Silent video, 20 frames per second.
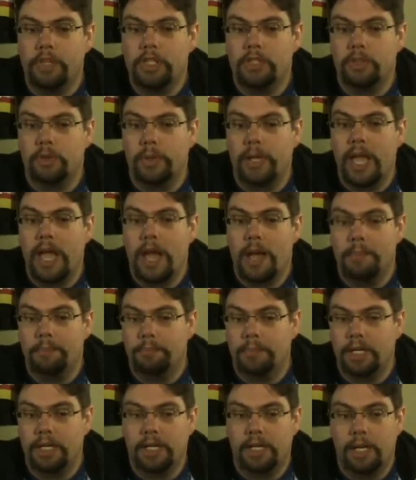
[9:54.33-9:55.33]
So yeah,
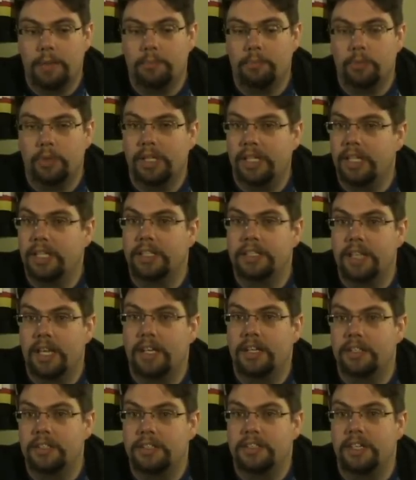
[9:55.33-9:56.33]
I'm really
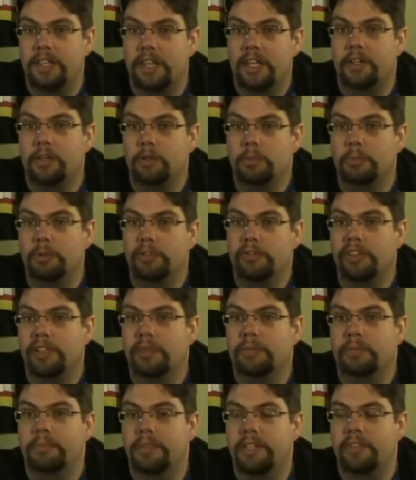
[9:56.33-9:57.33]
excited to see that new
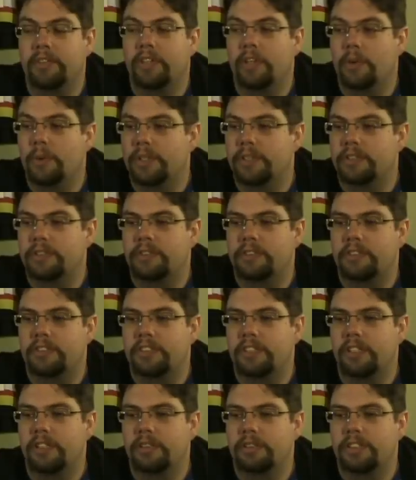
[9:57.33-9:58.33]
movie, even though it's
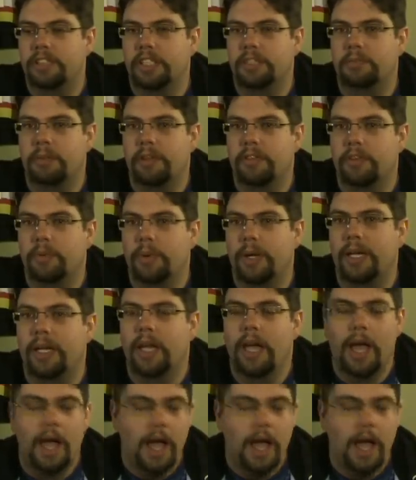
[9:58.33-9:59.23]
still 6 months away.